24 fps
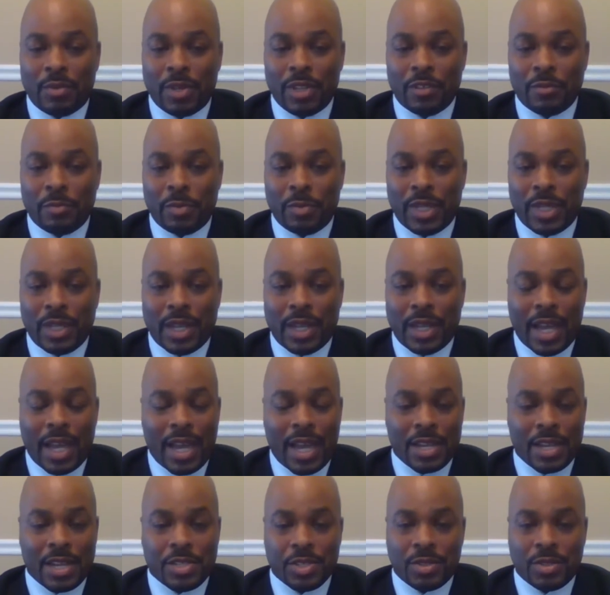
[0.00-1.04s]
by way of being
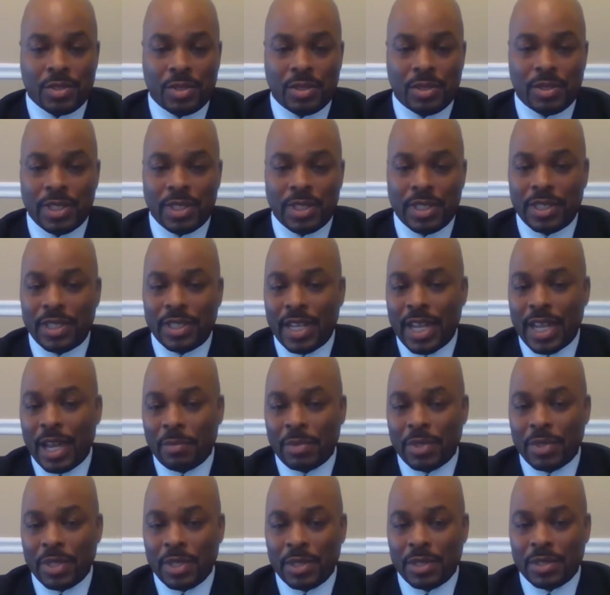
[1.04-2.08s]
agile and
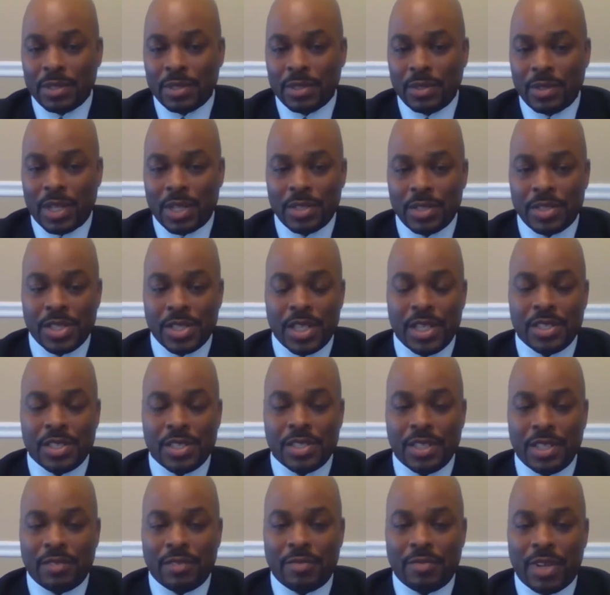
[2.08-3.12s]
adapting to our
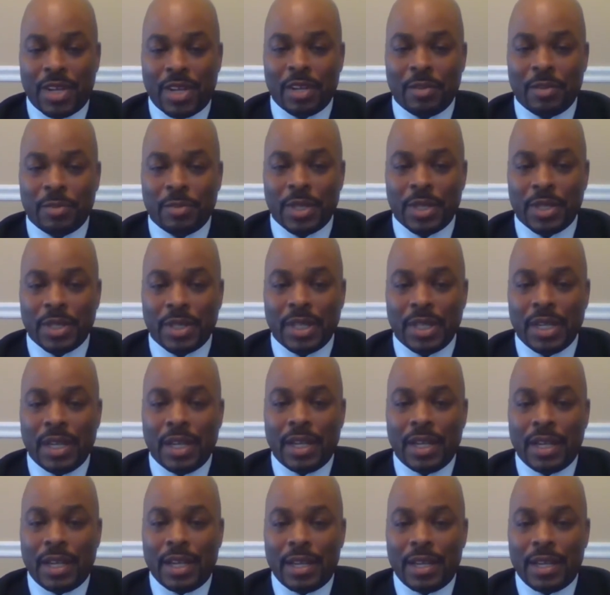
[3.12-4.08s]
changing environment